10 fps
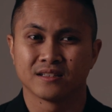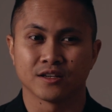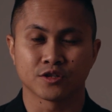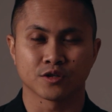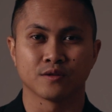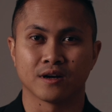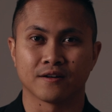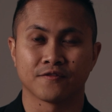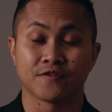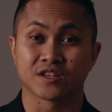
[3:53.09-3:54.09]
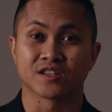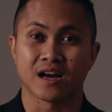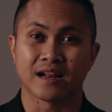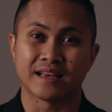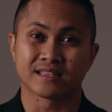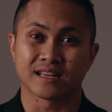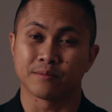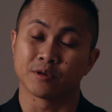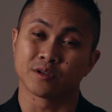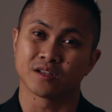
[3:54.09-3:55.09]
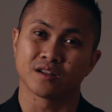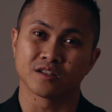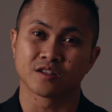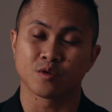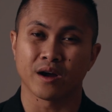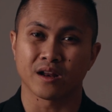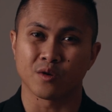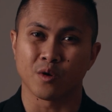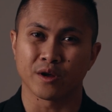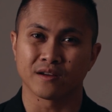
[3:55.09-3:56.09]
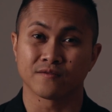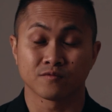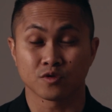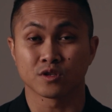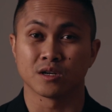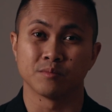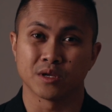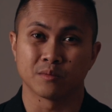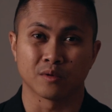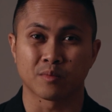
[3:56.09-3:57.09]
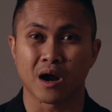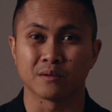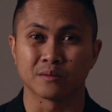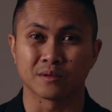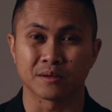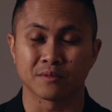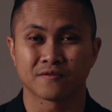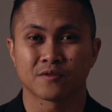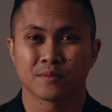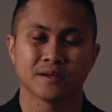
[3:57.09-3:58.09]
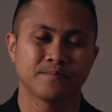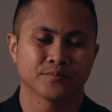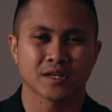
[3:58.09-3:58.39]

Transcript: they should uh, fix that ASAP because it is quite annoying to some people probably, but for me,